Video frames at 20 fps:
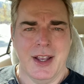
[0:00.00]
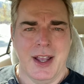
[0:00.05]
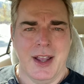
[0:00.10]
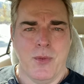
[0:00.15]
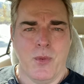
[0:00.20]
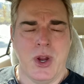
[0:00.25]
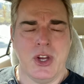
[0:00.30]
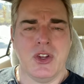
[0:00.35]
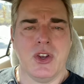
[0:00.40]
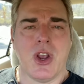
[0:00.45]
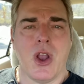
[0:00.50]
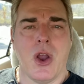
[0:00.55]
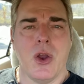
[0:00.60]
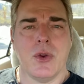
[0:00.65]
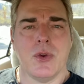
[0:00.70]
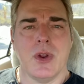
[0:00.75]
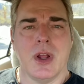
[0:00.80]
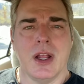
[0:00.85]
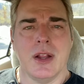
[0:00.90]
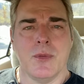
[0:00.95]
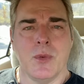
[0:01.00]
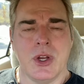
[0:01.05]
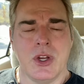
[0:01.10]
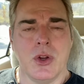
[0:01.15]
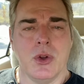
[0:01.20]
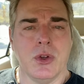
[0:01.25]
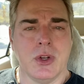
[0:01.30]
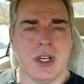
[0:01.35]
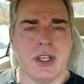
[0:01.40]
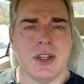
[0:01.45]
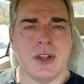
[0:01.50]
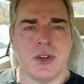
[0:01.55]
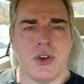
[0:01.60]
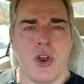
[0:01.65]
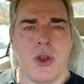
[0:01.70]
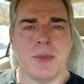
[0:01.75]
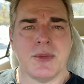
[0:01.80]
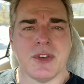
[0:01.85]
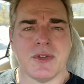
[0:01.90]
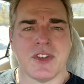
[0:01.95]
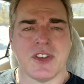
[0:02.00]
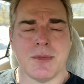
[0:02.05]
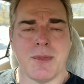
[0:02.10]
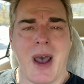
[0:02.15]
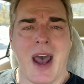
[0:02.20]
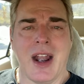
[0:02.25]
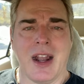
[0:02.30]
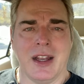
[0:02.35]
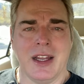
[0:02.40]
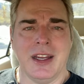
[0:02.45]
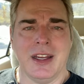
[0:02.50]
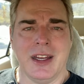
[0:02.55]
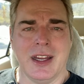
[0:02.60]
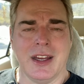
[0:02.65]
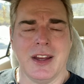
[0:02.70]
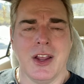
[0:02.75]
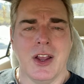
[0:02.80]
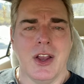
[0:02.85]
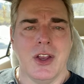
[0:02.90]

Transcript: When you go, when you look at the terms of smarter linking,